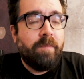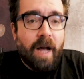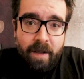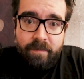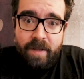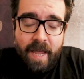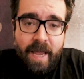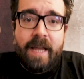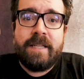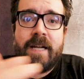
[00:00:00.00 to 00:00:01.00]
But
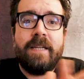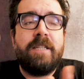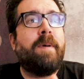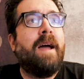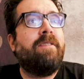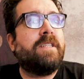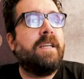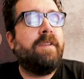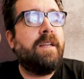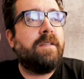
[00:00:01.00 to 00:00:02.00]
it is Andy's parents'
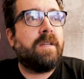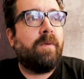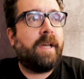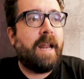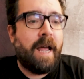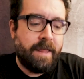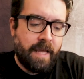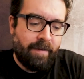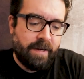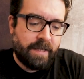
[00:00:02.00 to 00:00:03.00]
evening, so we're going to head
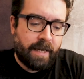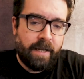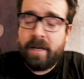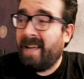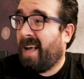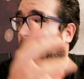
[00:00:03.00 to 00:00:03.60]
there in a second.